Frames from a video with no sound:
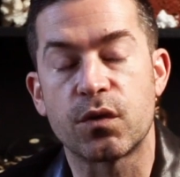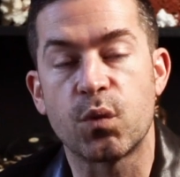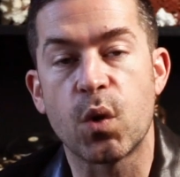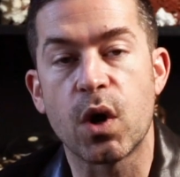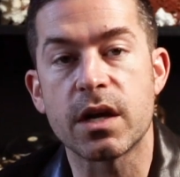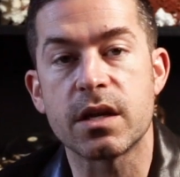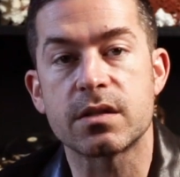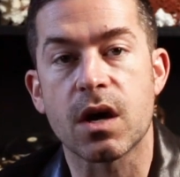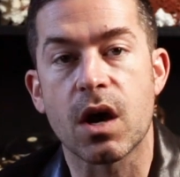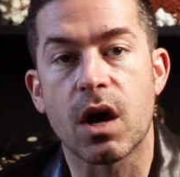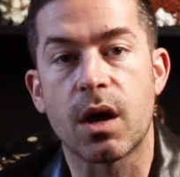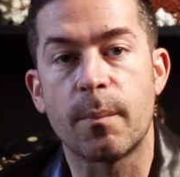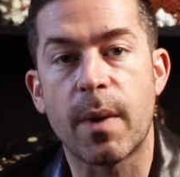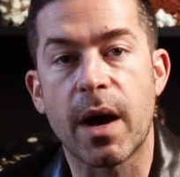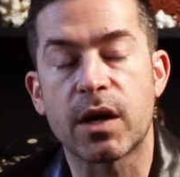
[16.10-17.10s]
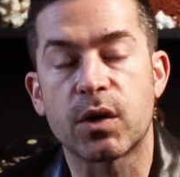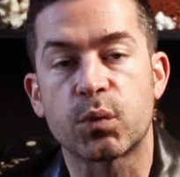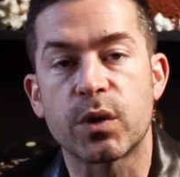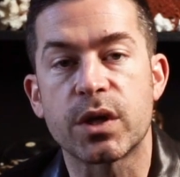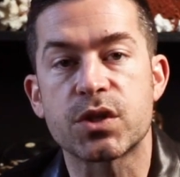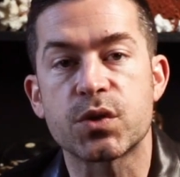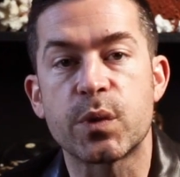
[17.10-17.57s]
of What Is On My
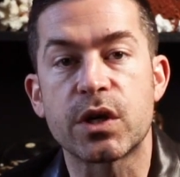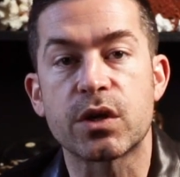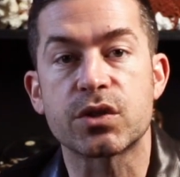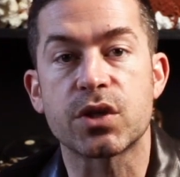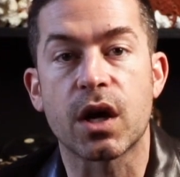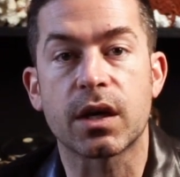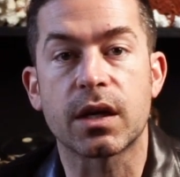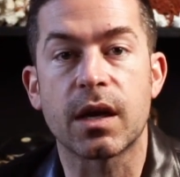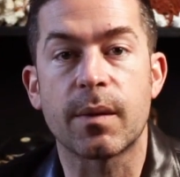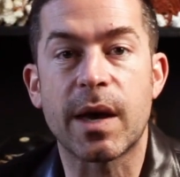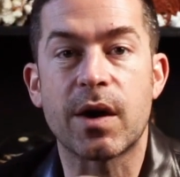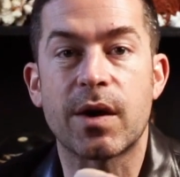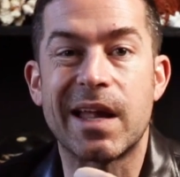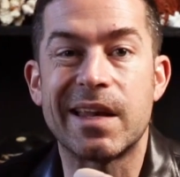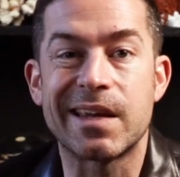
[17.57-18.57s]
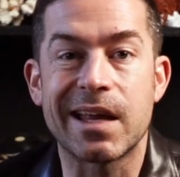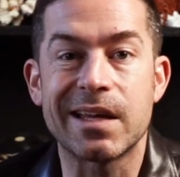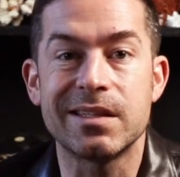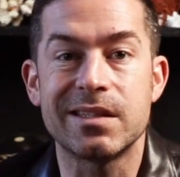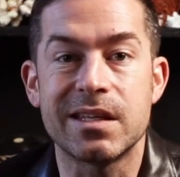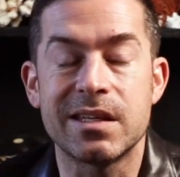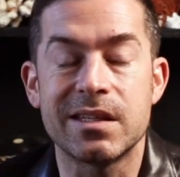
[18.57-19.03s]
Wrist, we are talking about a
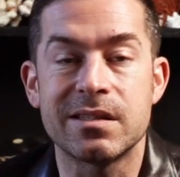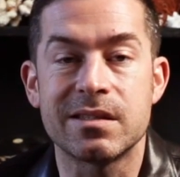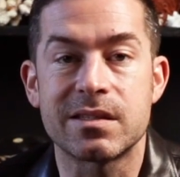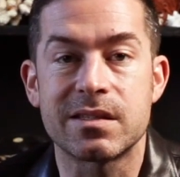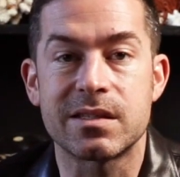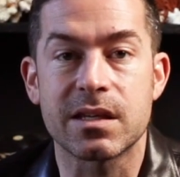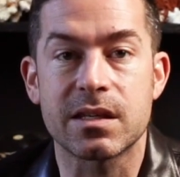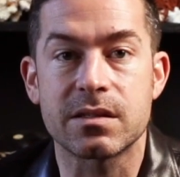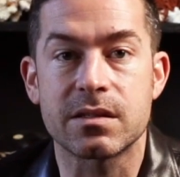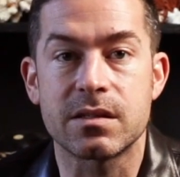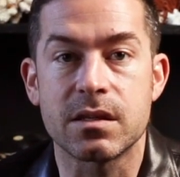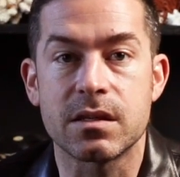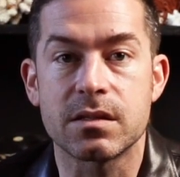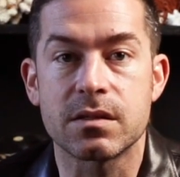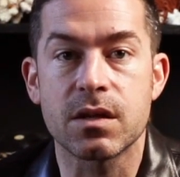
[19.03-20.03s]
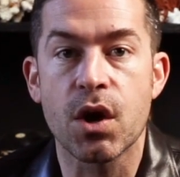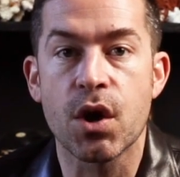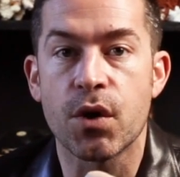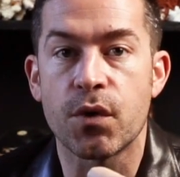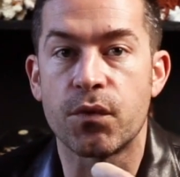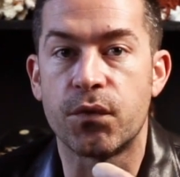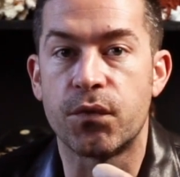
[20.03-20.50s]
1960s
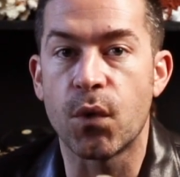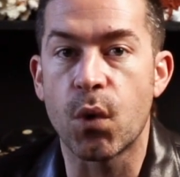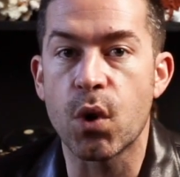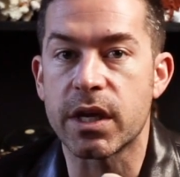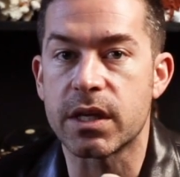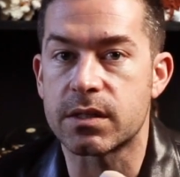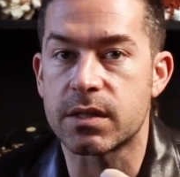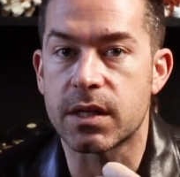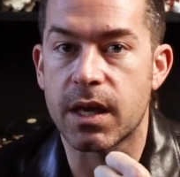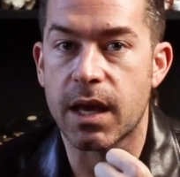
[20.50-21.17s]
Voit